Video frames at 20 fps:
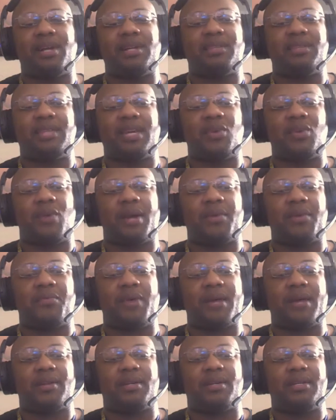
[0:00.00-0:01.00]
to think why
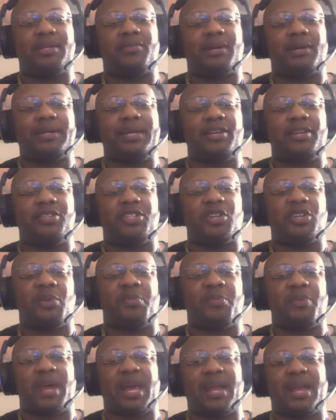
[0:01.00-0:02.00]
Neo Geo
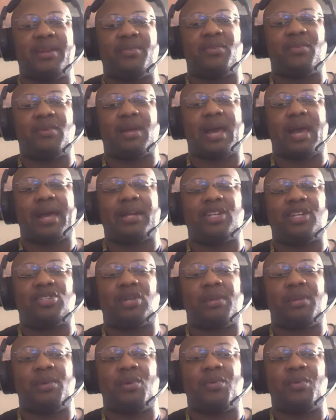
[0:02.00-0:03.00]
brand got in
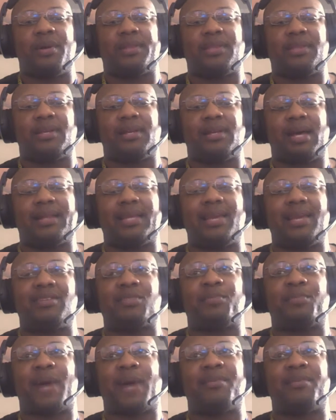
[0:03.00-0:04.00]
trouble with. I think it
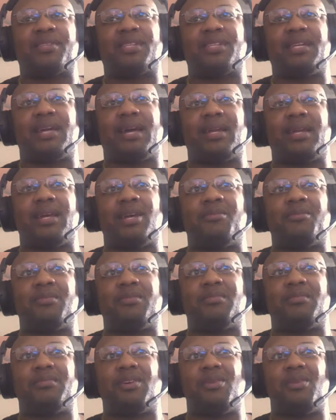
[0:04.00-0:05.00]
was piracy kind of helped
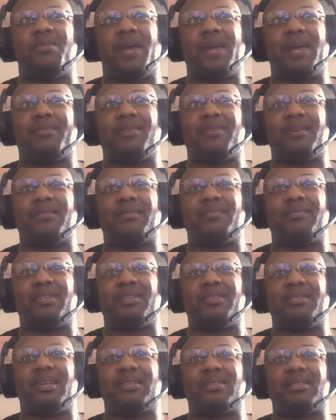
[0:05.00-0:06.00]
them go bankrupt. Do
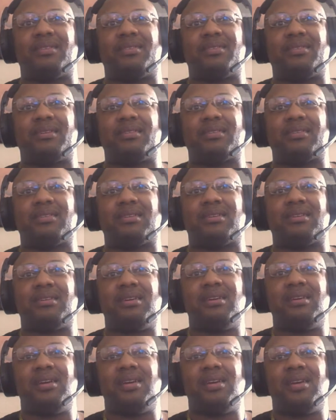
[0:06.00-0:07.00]
you think so? Because
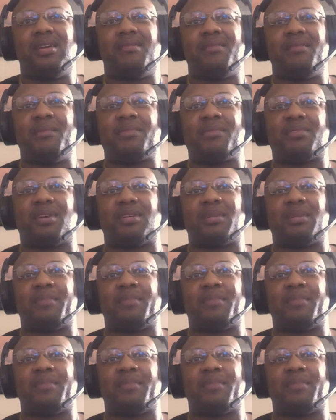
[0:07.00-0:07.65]
people started to